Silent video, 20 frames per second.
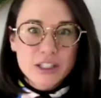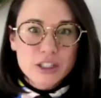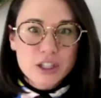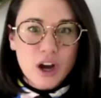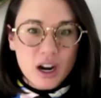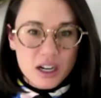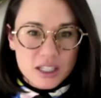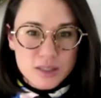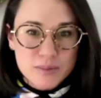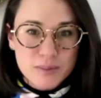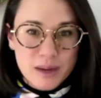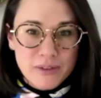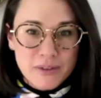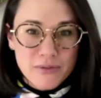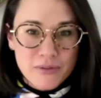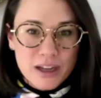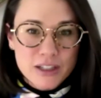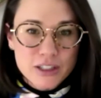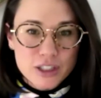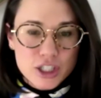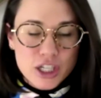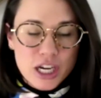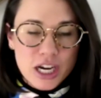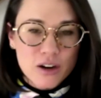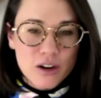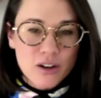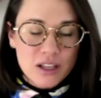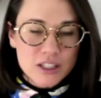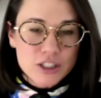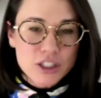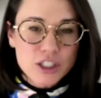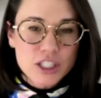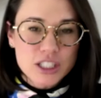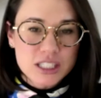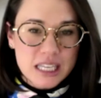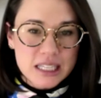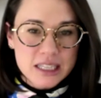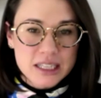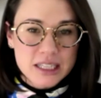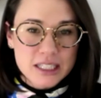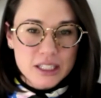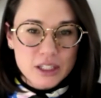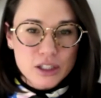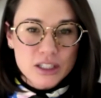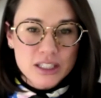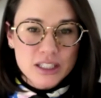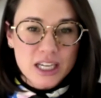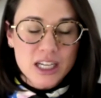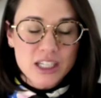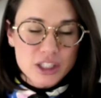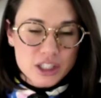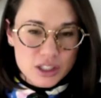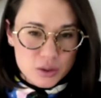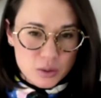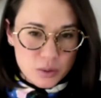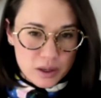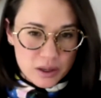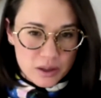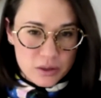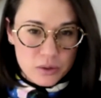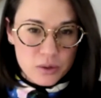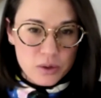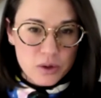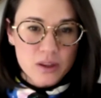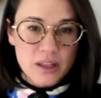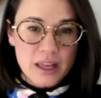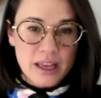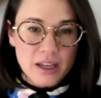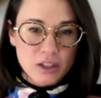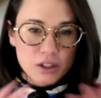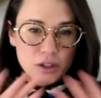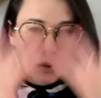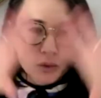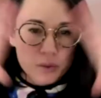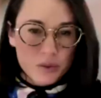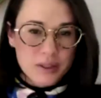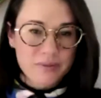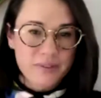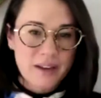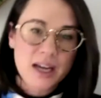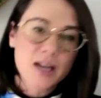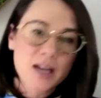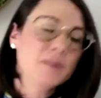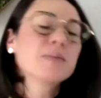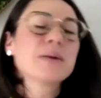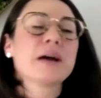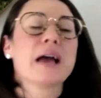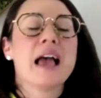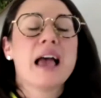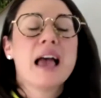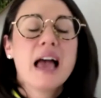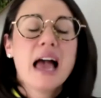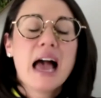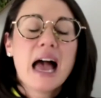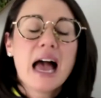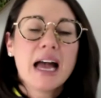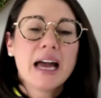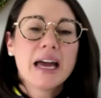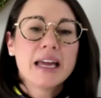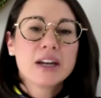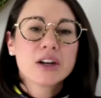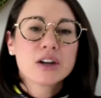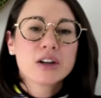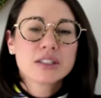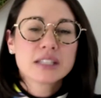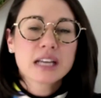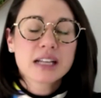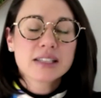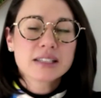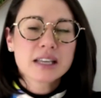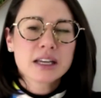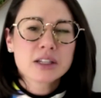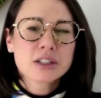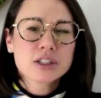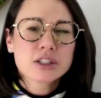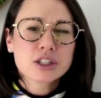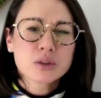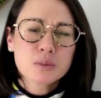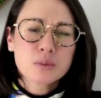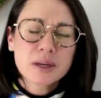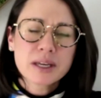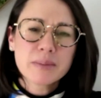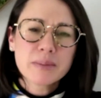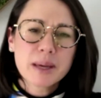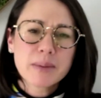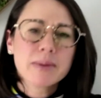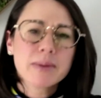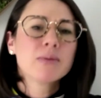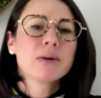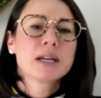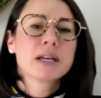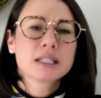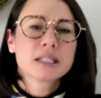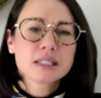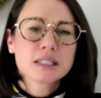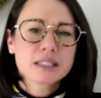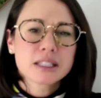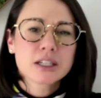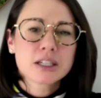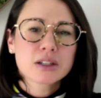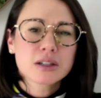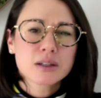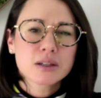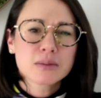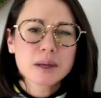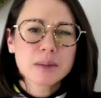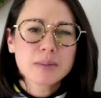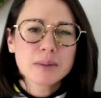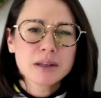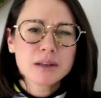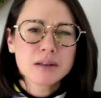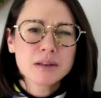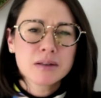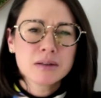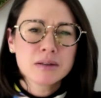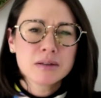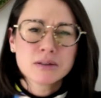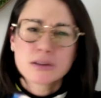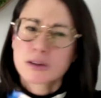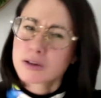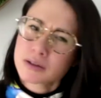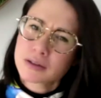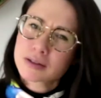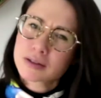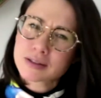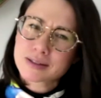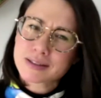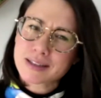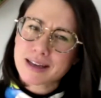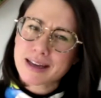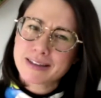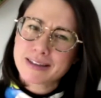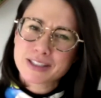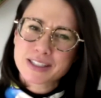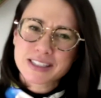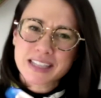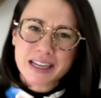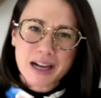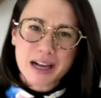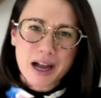talked to my friend Cheryl, and she's like, literally, she's going through her like new revamp, and her dad's like, should we maybe reconsider and maybe nurse? And she's like,